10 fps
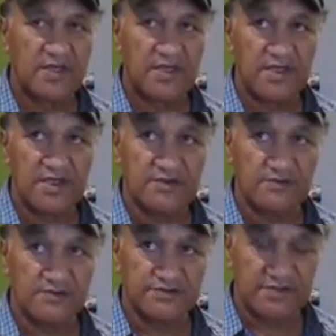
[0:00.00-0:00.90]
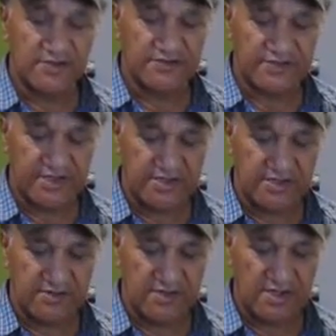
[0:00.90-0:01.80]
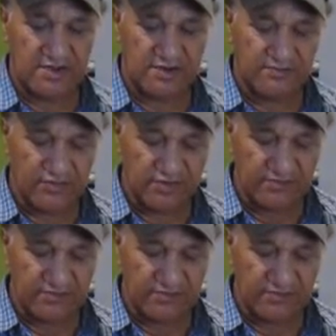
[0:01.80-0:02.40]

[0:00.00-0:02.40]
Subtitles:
and also the Rotten Point